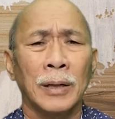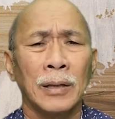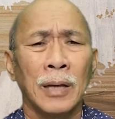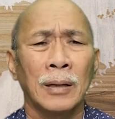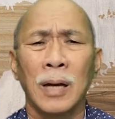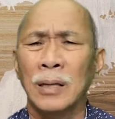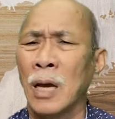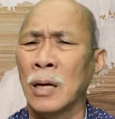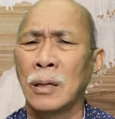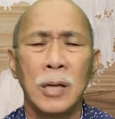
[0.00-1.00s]
Yan, that's
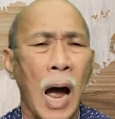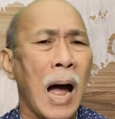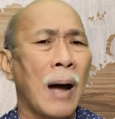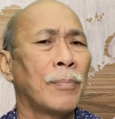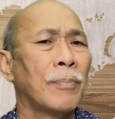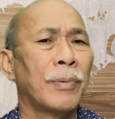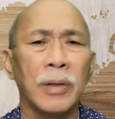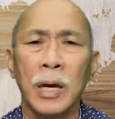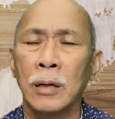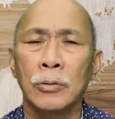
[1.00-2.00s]
a dumb
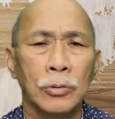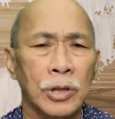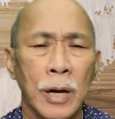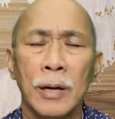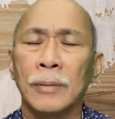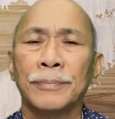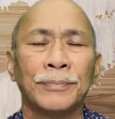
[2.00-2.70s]
thing to say.